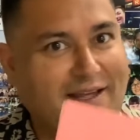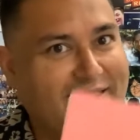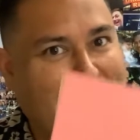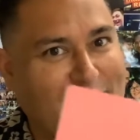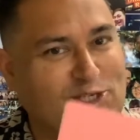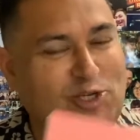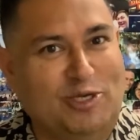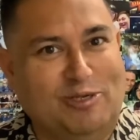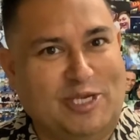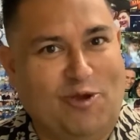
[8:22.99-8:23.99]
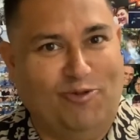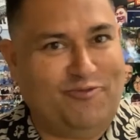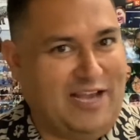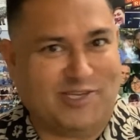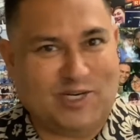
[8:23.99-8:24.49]
they're still using
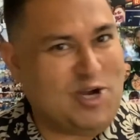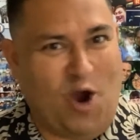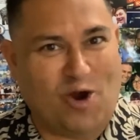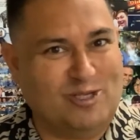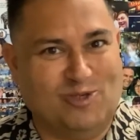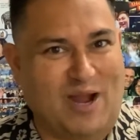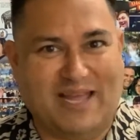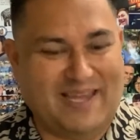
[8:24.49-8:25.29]
old-fashioned cards, right?